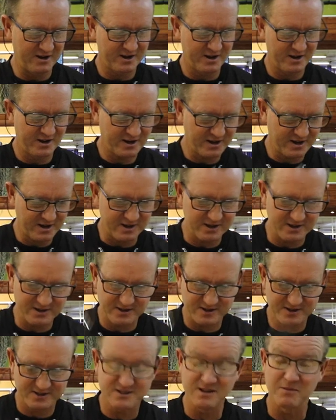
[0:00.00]
going to
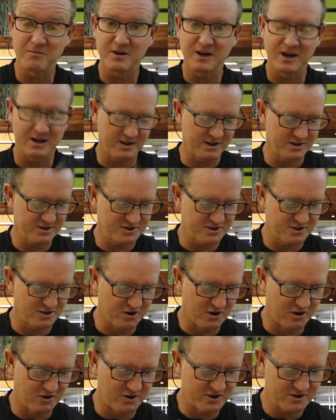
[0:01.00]
cut some cutlets to
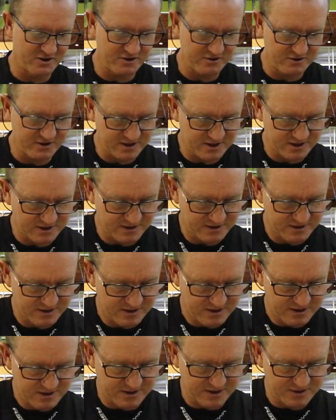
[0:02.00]
go onto it
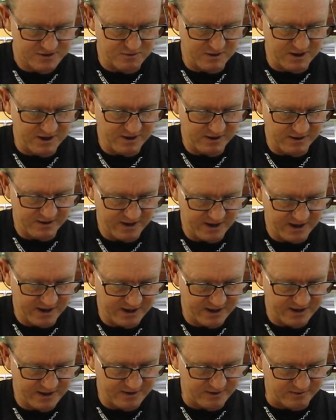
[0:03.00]
as well.
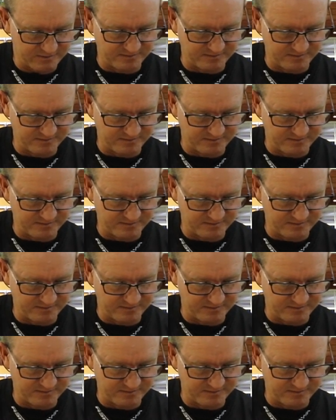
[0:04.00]
And